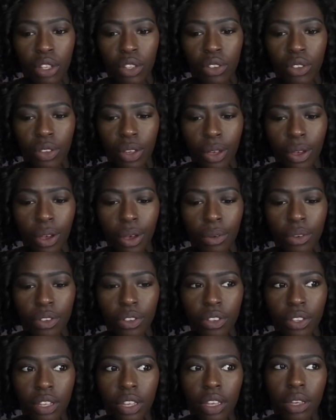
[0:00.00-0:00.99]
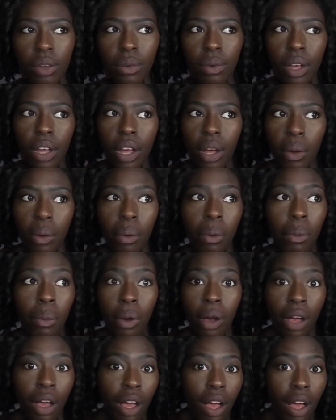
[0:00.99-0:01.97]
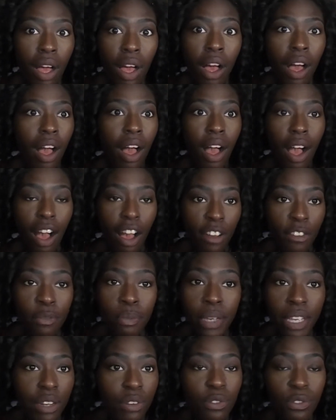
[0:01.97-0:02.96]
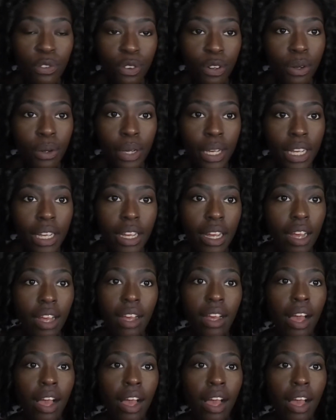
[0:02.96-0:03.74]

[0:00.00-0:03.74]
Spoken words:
So I was just like, well, I've been through it,